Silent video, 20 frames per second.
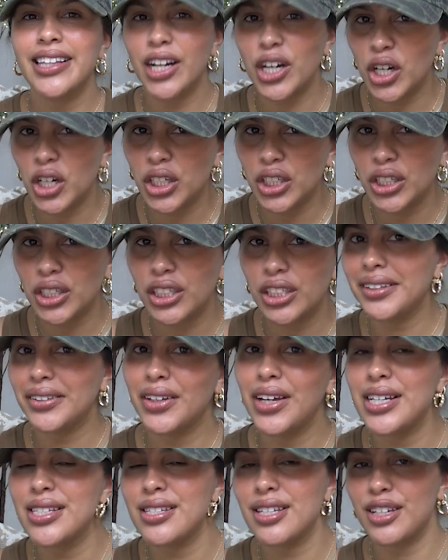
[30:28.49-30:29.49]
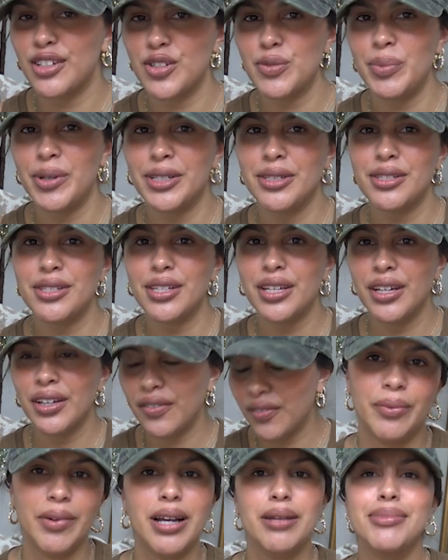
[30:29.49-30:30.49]
that are less
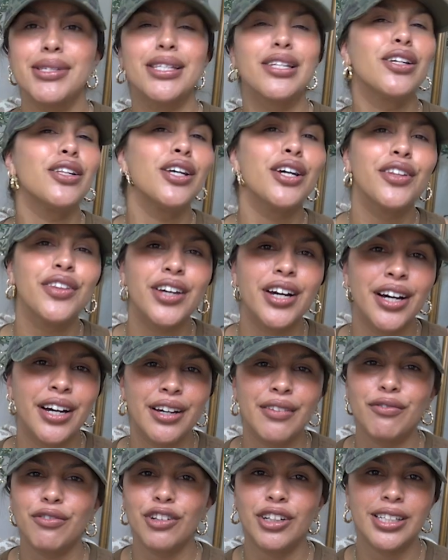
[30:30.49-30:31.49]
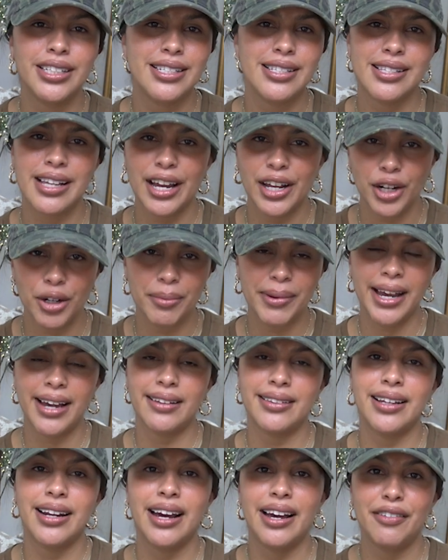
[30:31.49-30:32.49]
expensive. I'm still on the hunt for a designer
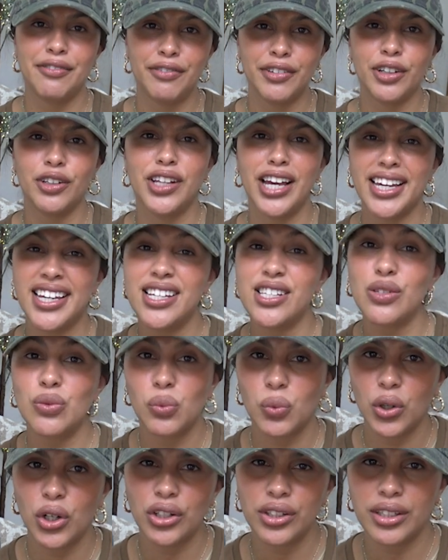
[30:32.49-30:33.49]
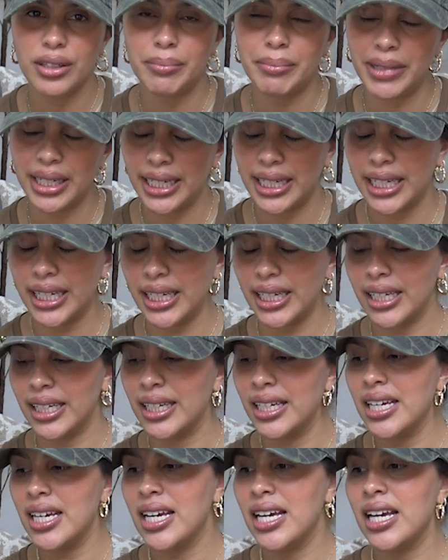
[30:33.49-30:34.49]
bag that I feel like is worth the money.
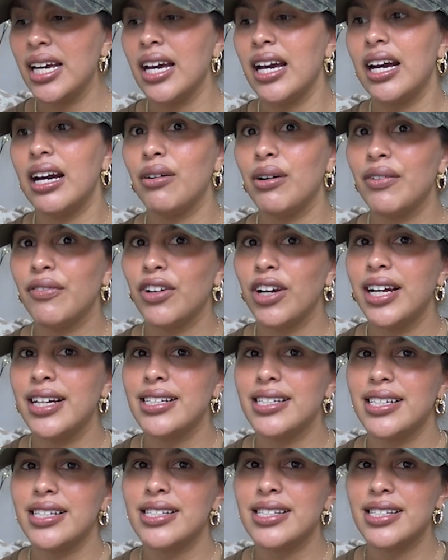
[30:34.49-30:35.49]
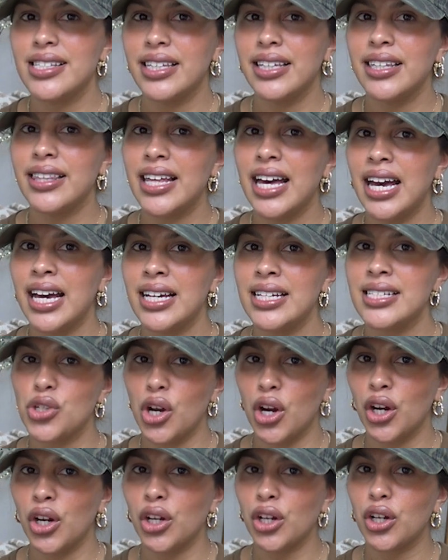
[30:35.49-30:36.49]
However, I did see that
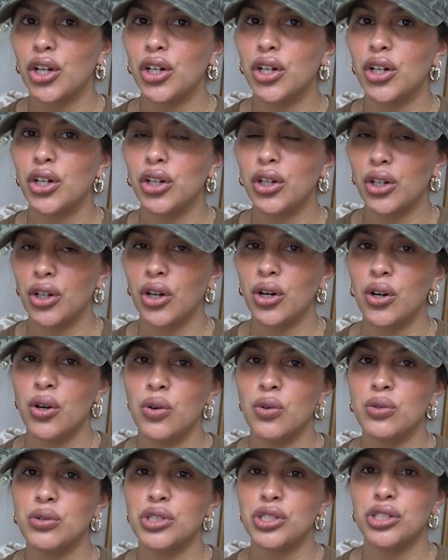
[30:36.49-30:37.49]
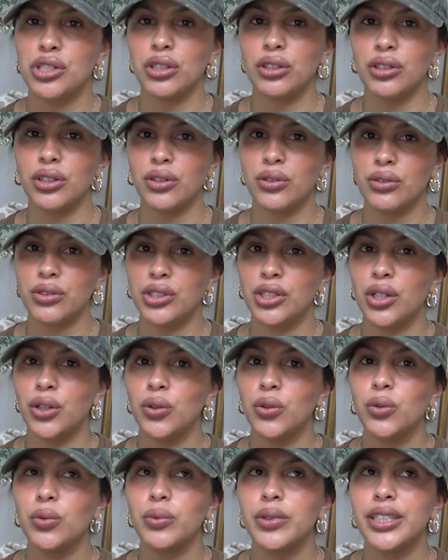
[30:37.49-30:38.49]
dark Coach little
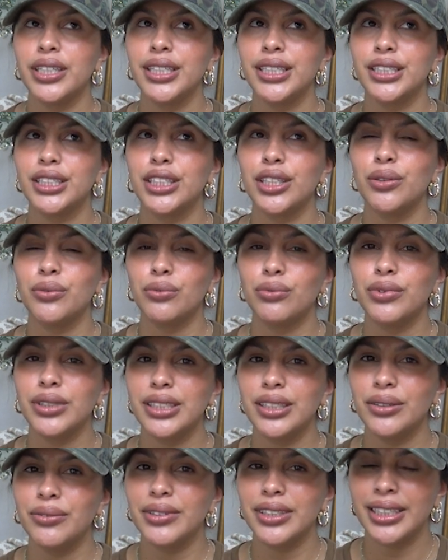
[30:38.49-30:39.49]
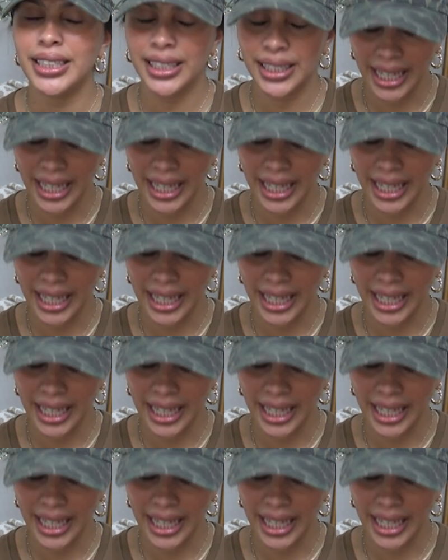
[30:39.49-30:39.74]
tote, which I really, really